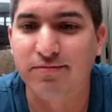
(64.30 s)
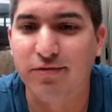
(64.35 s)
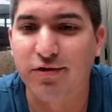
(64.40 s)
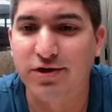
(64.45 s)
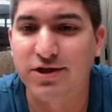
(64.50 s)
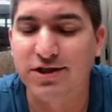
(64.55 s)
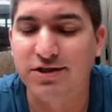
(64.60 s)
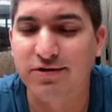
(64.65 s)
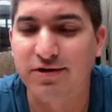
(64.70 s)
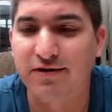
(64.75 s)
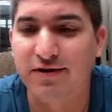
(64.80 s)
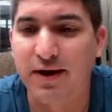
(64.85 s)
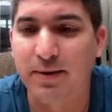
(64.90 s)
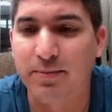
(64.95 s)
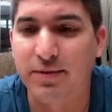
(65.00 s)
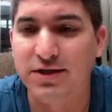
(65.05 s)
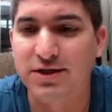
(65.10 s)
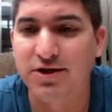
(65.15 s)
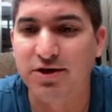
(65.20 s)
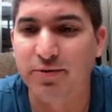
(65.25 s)
what sort of
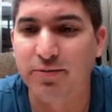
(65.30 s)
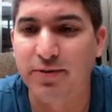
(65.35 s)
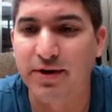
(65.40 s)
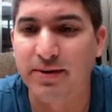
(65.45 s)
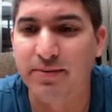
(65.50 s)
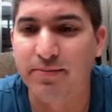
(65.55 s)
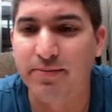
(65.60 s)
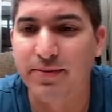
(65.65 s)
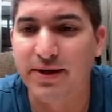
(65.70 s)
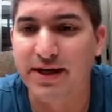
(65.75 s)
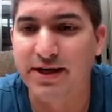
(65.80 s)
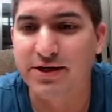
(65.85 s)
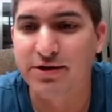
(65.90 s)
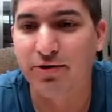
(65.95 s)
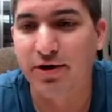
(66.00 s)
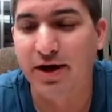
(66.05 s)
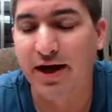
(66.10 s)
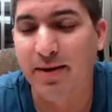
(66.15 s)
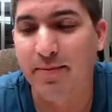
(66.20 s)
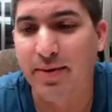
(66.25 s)
numbers could we be
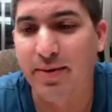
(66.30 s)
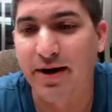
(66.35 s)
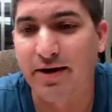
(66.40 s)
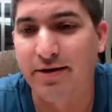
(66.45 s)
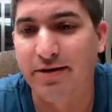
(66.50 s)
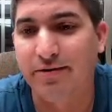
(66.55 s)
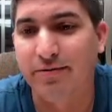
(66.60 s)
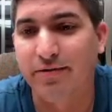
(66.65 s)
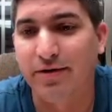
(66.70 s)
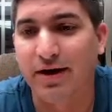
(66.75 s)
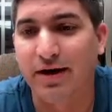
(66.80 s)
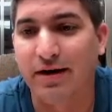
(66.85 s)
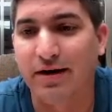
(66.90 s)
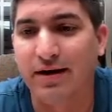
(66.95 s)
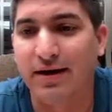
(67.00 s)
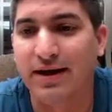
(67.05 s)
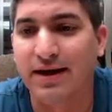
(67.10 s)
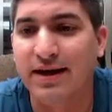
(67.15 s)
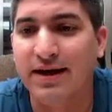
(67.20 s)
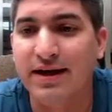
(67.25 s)
talking about?
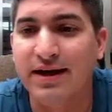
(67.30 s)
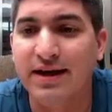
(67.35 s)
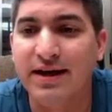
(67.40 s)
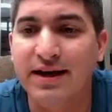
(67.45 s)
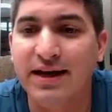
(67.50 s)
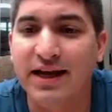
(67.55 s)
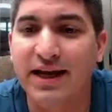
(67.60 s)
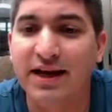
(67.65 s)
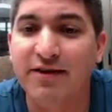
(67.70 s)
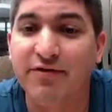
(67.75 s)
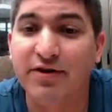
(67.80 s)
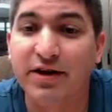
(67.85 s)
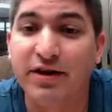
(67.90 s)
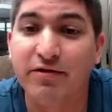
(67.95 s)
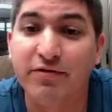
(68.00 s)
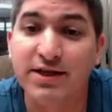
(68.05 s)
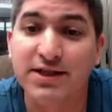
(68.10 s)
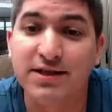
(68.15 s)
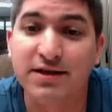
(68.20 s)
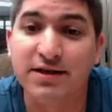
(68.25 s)
Well, even at
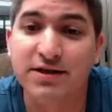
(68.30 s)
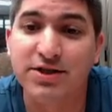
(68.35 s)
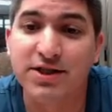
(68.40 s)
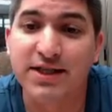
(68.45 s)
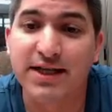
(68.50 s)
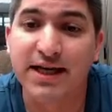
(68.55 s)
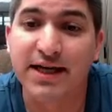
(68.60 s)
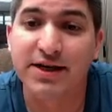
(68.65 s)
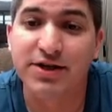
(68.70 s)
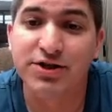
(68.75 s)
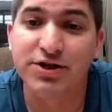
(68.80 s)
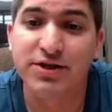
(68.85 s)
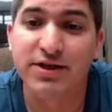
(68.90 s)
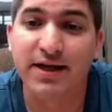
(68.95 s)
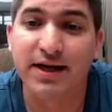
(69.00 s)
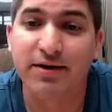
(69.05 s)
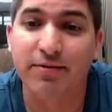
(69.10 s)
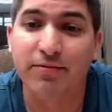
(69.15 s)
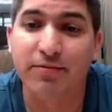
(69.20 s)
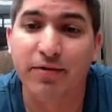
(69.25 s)
the research stage,
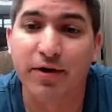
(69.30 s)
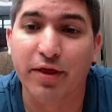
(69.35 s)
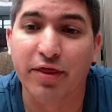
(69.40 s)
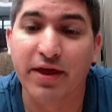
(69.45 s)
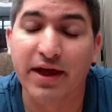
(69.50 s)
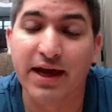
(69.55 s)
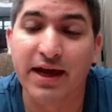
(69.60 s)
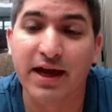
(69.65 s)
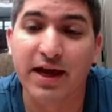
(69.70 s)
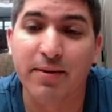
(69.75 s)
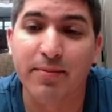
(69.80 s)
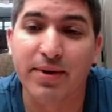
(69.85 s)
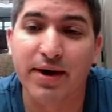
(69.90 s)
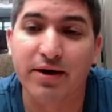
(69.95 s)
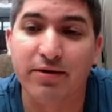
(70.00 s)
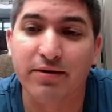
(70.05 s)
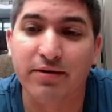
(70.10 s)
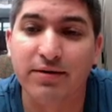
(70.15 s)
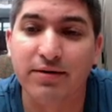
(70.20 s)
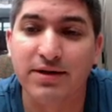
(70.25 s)
then we're thinking
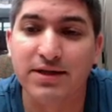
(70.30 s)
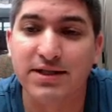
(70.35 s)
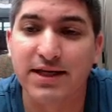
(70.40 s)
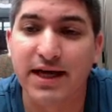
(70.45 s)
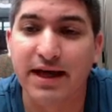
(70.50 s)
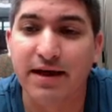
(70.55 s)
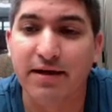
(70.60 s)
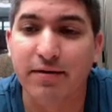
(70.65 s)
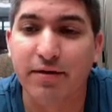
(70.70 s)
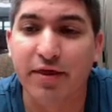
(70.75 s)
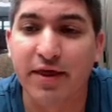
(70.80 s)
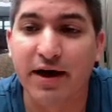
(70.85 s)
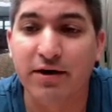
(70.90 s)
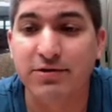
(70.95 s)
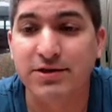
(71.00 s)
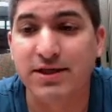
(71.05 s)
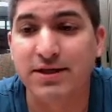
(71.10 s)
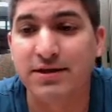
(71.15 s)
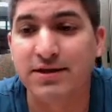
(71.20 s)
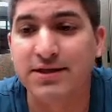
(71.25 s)
about, say,
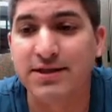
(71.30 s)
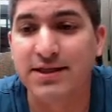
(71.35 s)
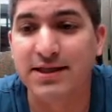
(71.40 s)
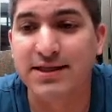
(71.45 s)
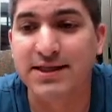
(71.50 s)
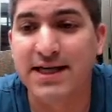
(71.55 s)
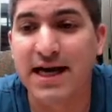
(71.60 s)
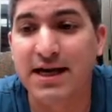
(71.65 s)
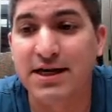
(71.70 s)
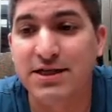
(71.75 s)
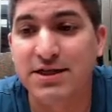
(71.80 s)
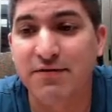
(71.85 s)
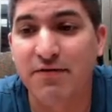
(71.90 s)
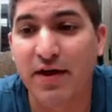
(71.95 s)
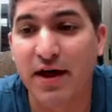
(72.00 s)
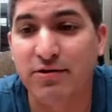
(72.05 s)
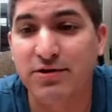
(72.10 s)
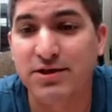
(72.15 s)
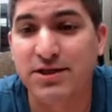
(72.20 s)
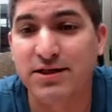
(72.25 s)
thousands to tens of
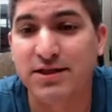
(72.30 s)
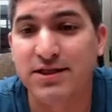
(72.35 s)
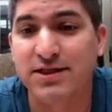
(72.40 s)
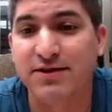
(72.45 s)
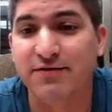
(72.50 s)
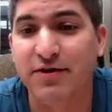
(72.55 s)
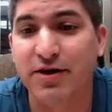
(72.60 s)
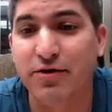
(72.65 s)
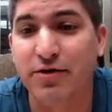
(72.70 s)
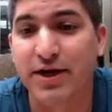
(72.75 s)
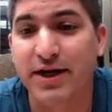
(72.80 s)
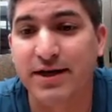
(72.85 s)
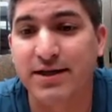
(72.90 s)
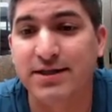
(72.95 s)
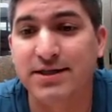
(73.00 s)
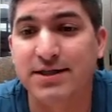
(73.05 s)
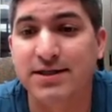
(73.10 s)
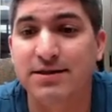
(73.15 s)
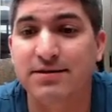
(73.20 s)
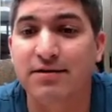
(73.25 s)
thousands of
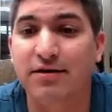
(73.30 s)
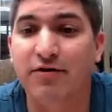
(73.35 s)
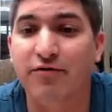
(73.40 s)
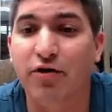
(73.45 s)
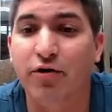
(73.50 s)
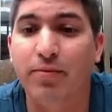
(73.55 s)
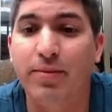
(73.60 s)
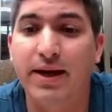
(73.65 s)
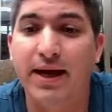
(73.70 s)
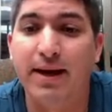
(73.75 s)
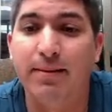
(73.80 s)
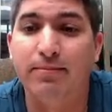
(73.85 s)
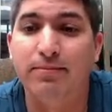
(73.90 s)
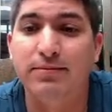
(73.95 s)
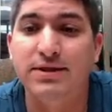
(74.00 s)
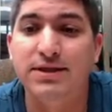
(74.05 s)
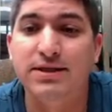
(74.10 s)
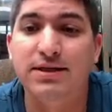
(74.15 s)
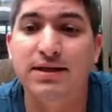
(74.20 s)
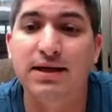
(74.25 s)
units of
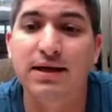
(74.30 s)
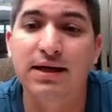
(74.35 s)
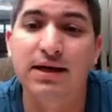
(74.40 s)
OPMs,